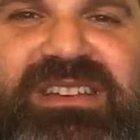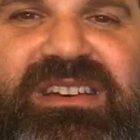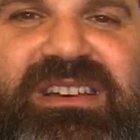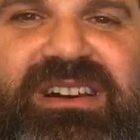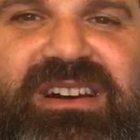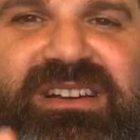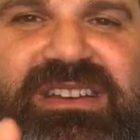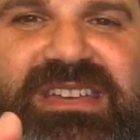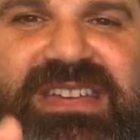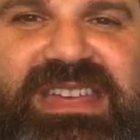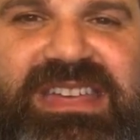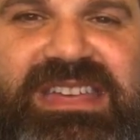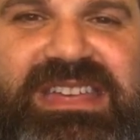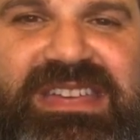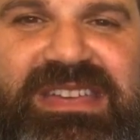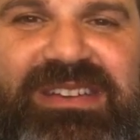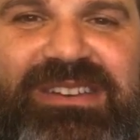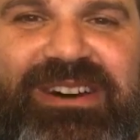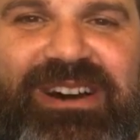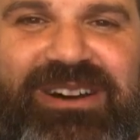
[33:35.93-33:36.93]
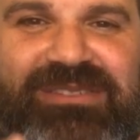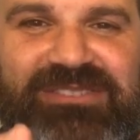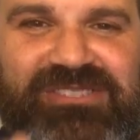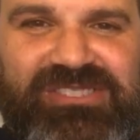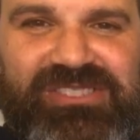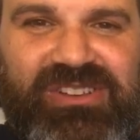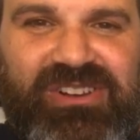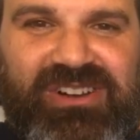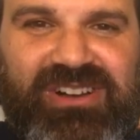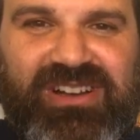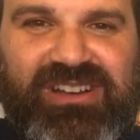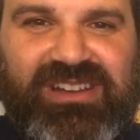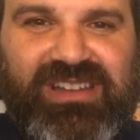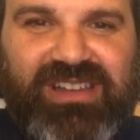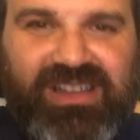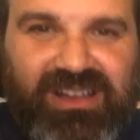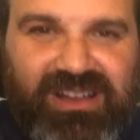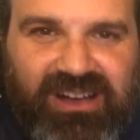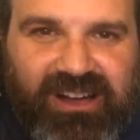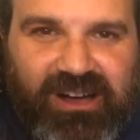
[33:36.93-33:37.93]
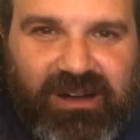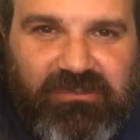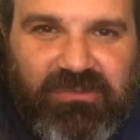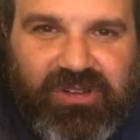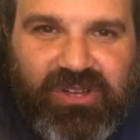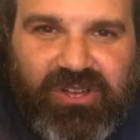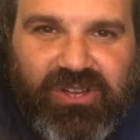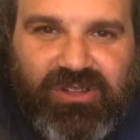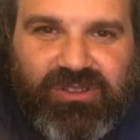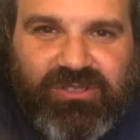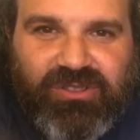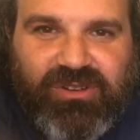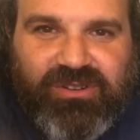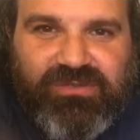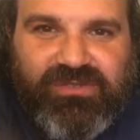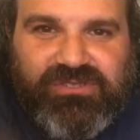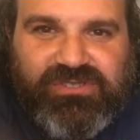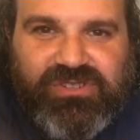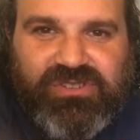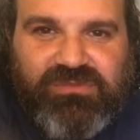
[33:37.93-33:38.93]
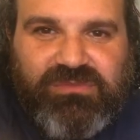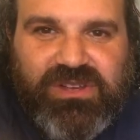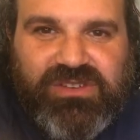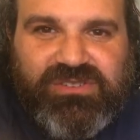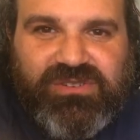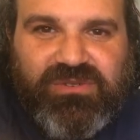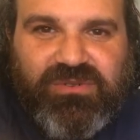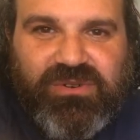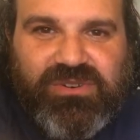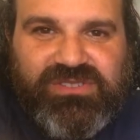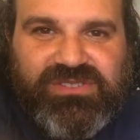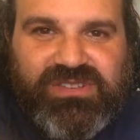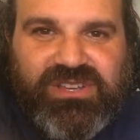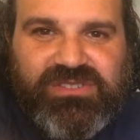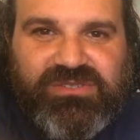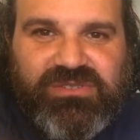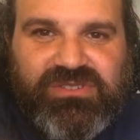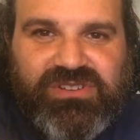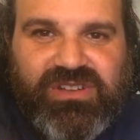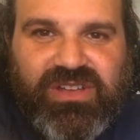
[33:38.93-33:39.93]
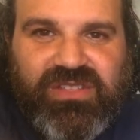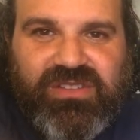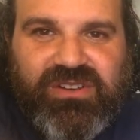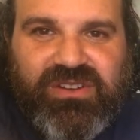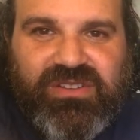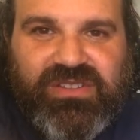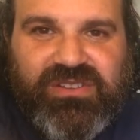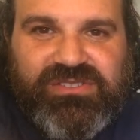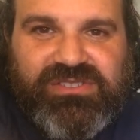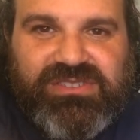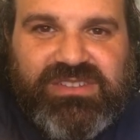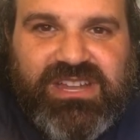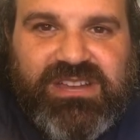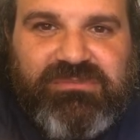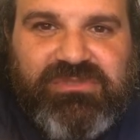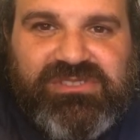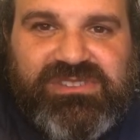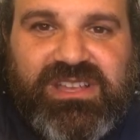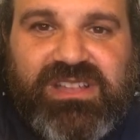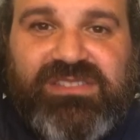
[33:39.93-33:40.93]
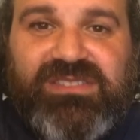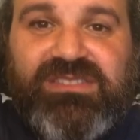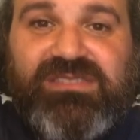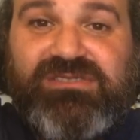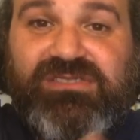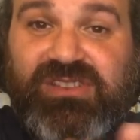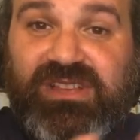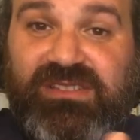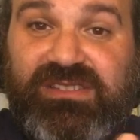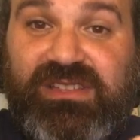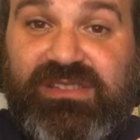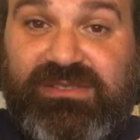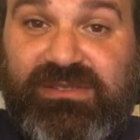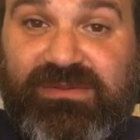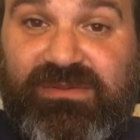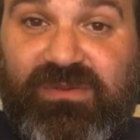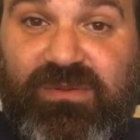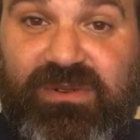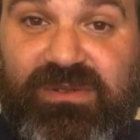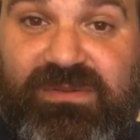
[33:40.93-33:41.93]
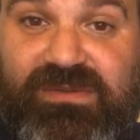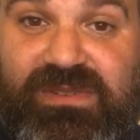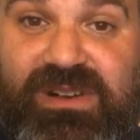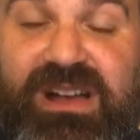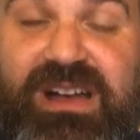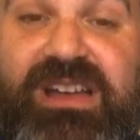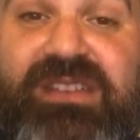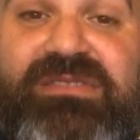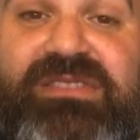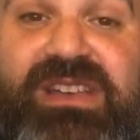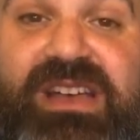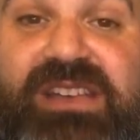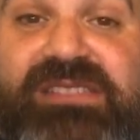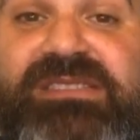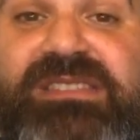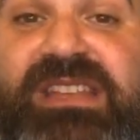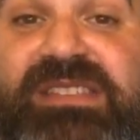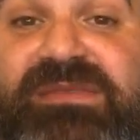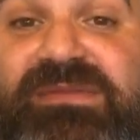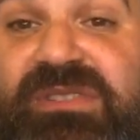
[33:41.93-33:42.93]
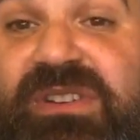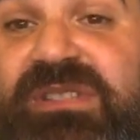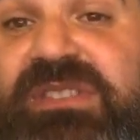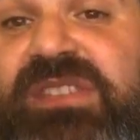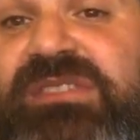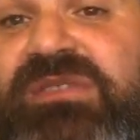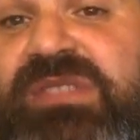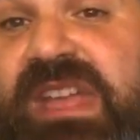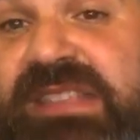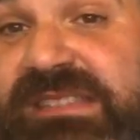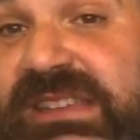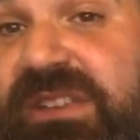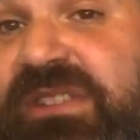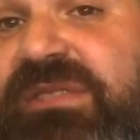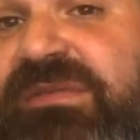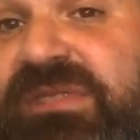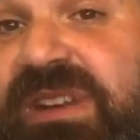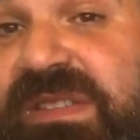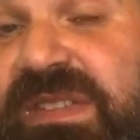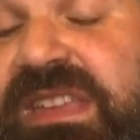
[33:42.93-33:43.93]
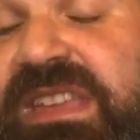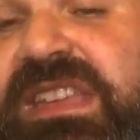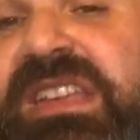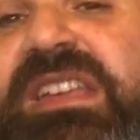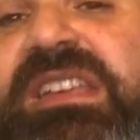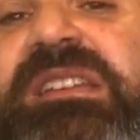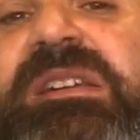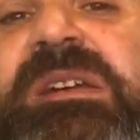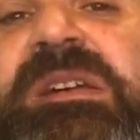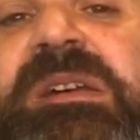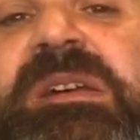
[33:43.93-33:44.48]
a key of a song. Um, look for two major chords next to each other, and there's 90% chance that's the four and five. Yes, and that's very that's, that's how you can find the key.